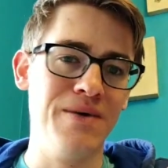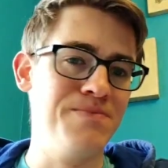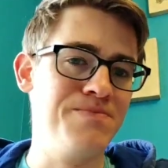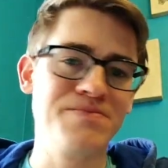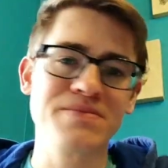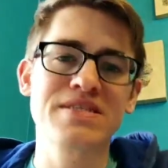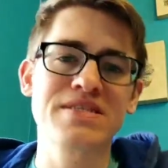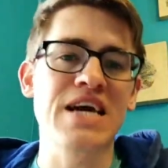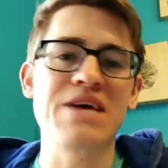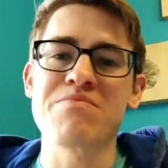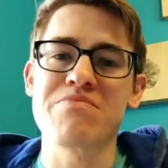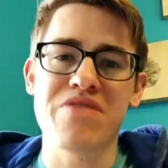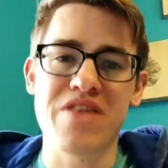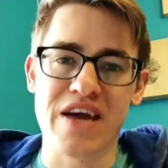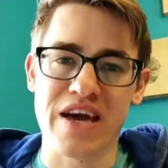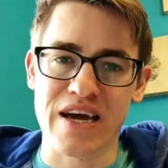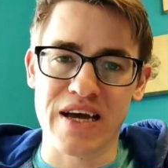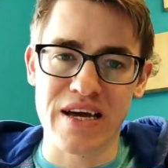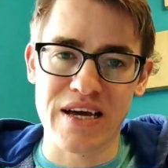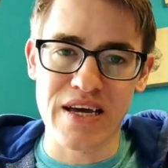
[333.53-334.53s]
Same
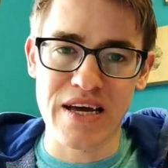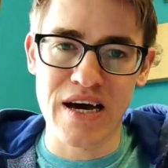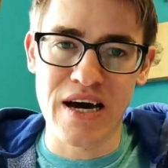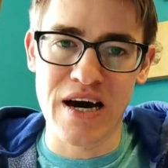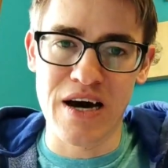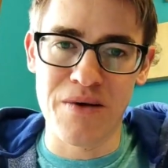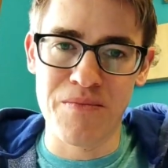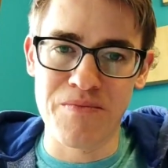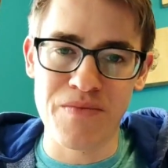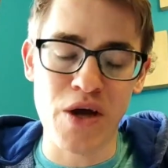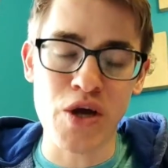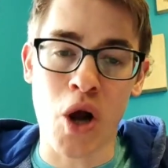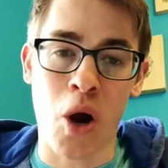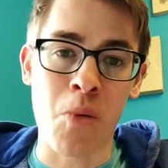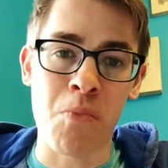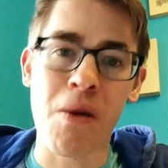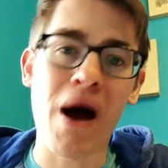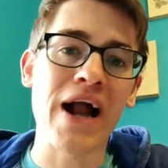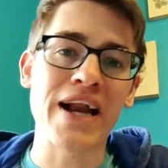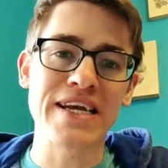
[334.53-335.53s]
thing. Our
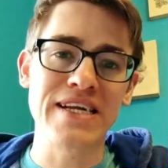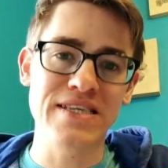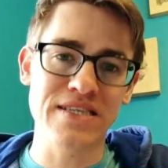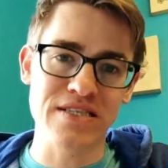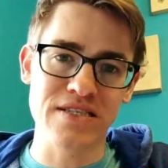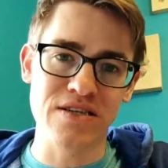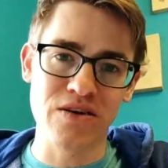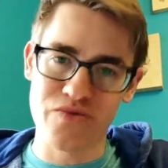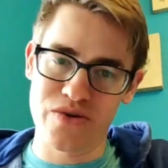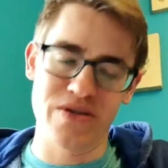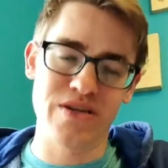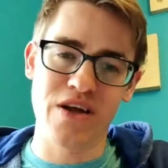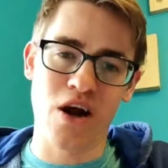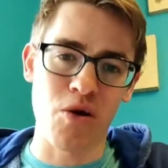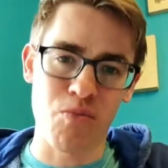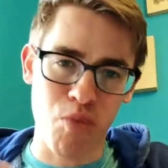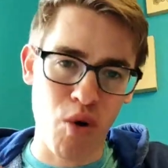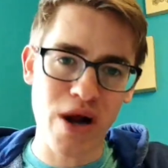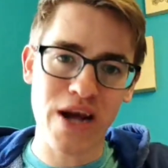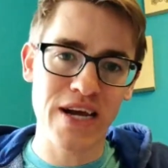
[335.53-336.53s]
body doesn't know, our
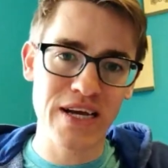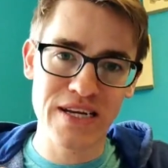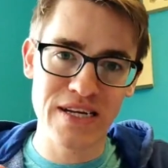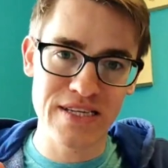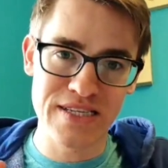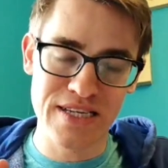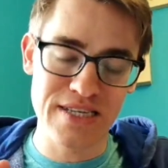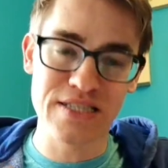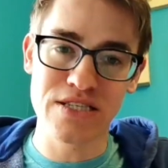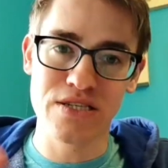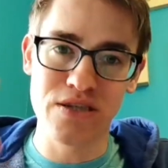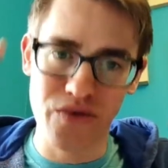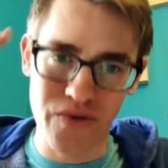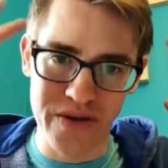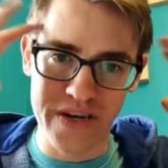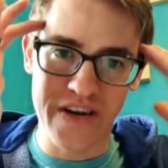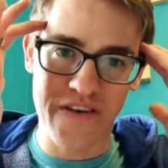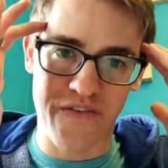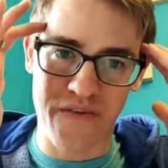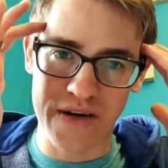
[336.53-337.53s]
brain doesn't know the
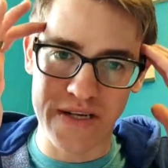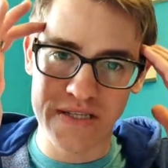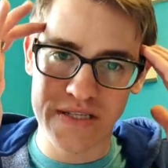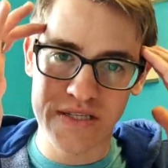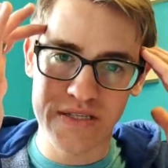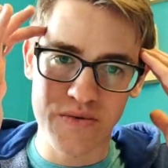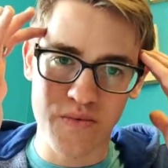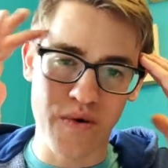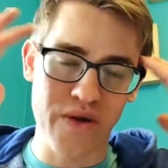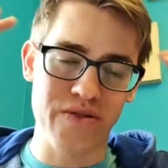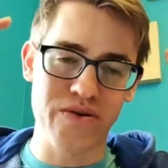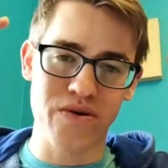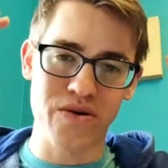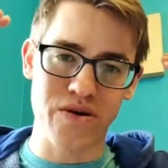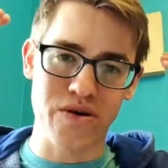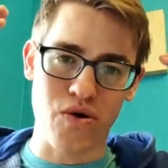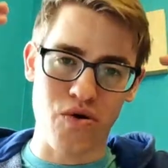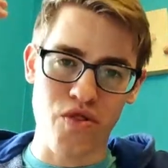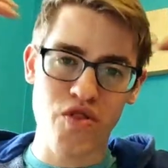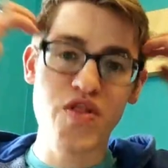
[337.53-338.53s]
difference, whether
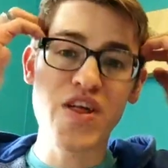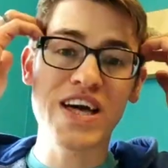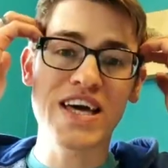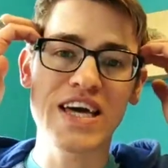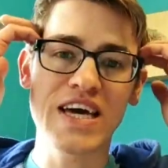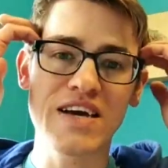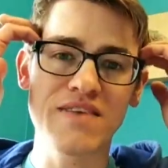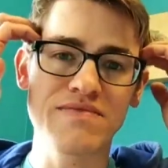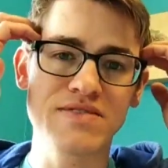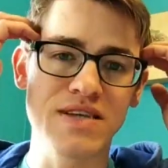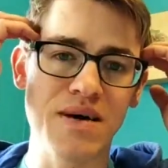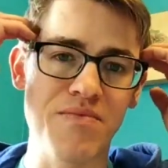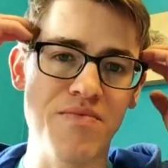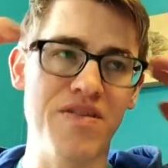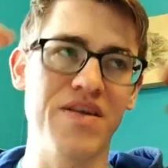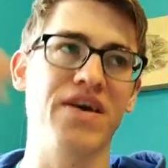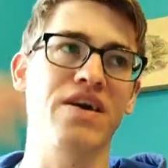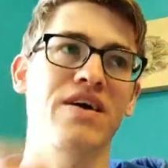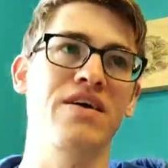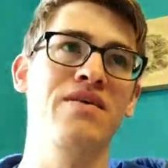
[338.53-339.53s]
you're thinking of
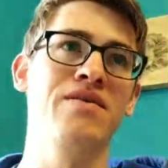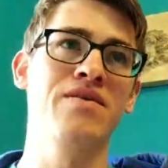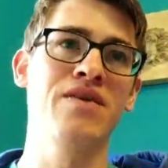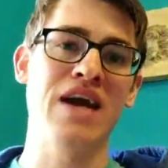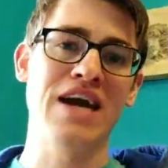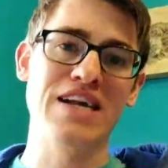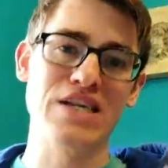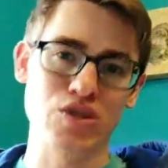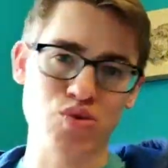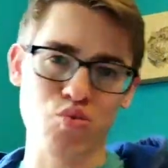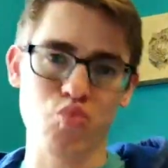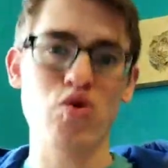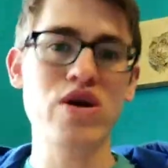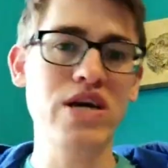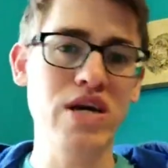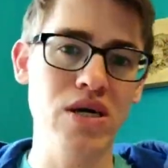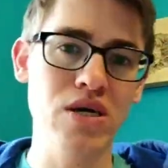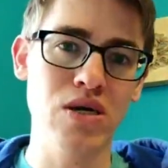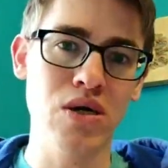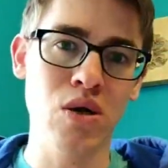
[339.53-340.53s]
something and it's
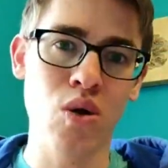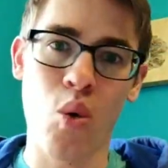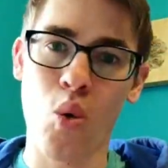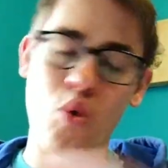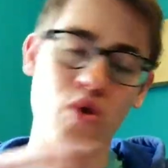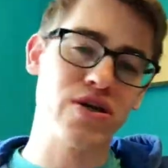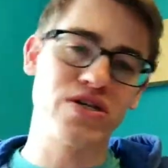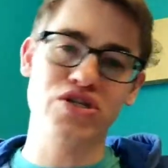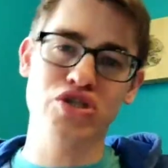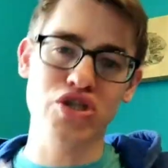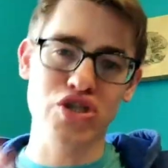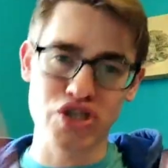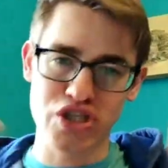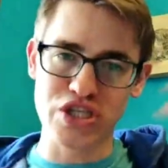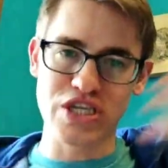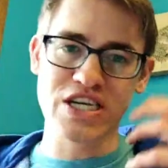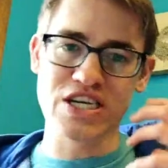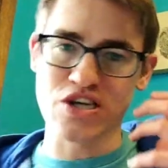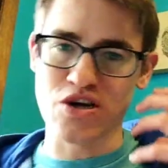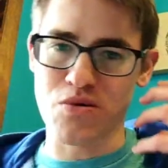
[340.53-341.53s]
real or it's just
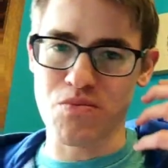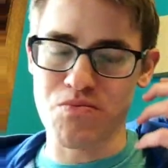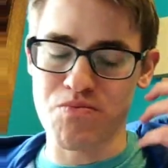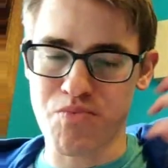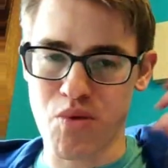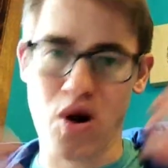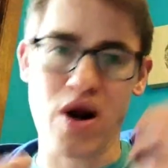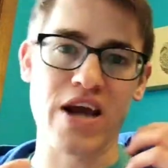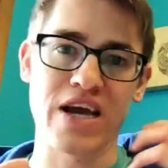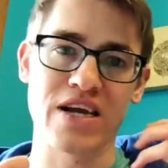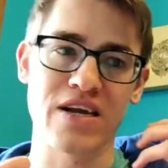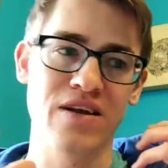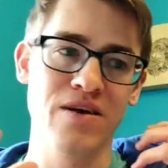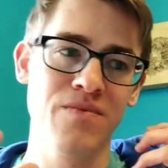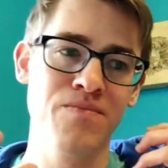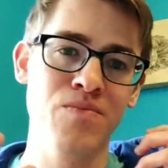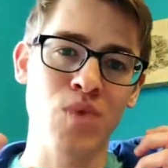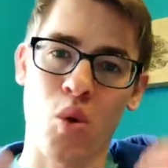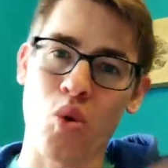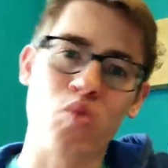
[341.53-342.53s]
in your brain,
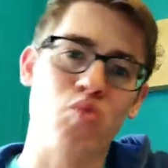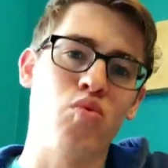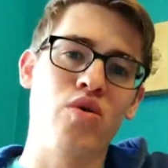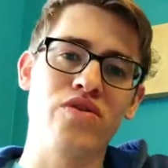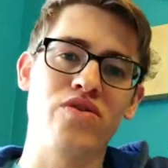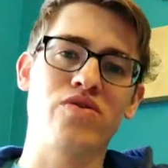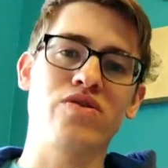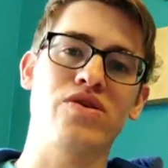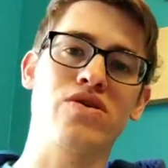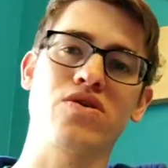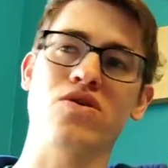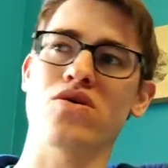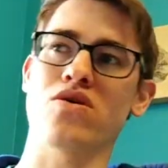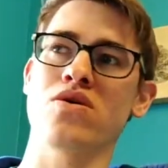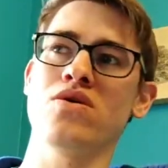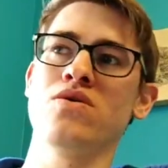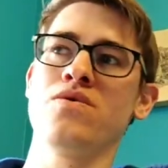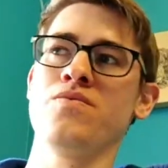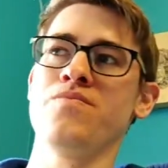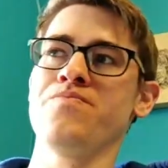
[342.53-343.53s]
or whether
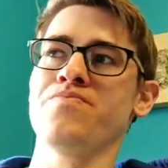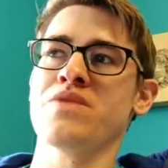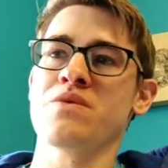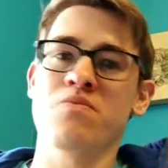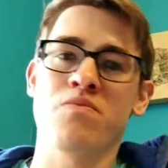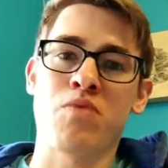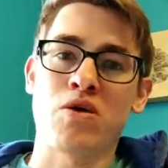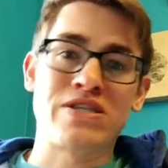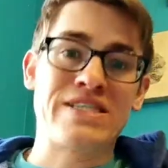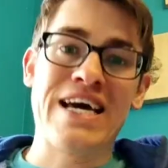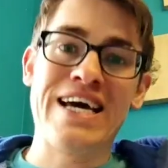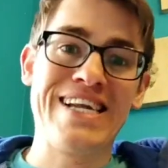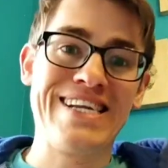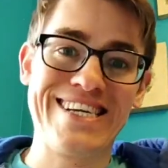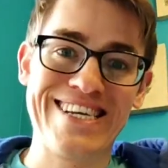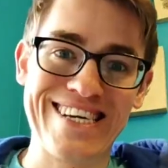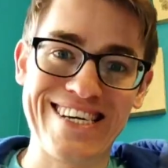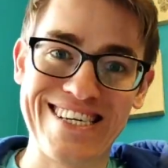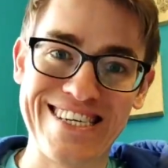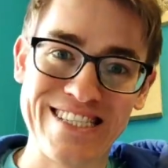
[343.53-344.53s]
you're
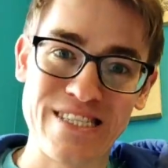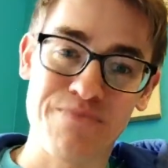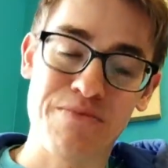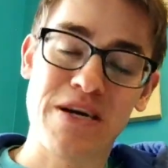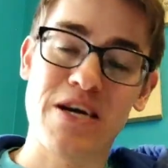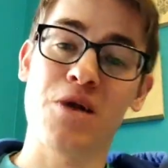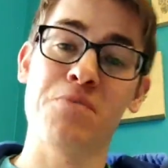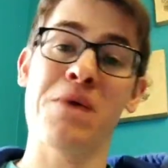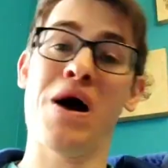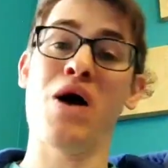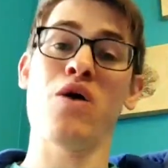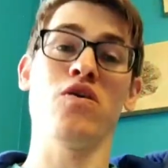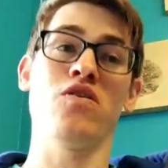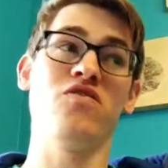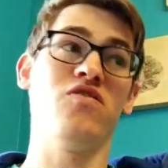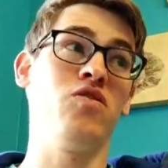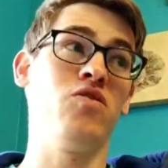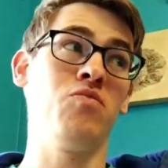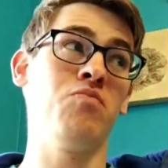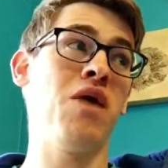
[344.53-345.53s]
pretending to be in a
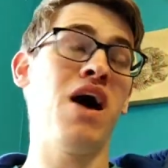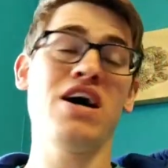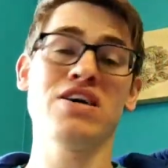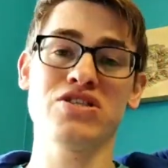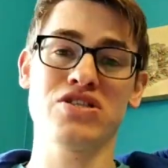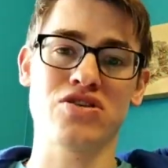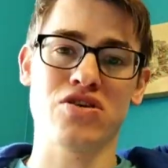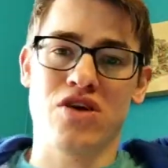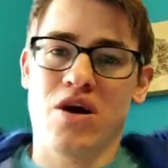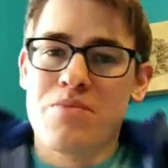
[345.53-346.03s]
powerful posture.